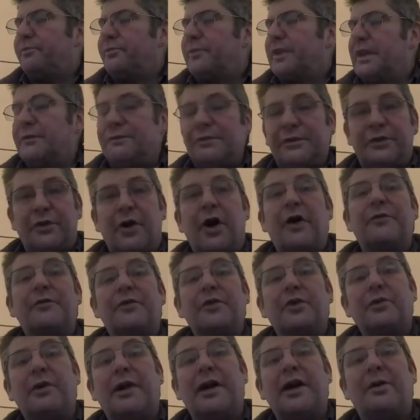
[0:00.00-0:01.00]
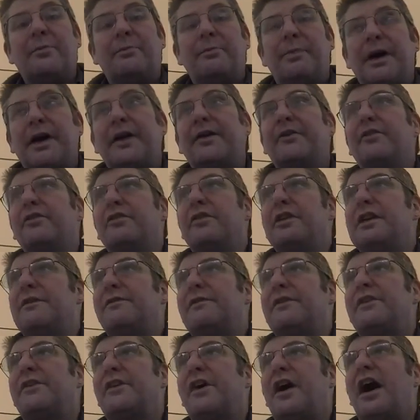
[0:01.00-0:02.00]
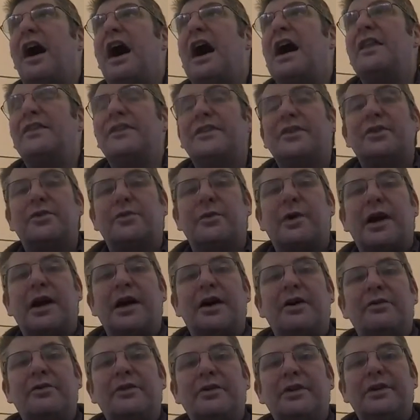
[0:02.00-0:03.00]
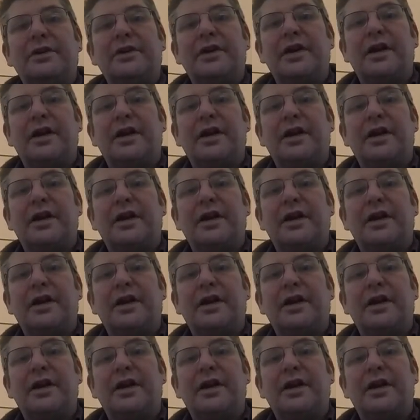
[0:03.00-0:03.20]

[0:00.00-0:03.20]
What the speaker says: If it's off the ground, better. If it's on the ground,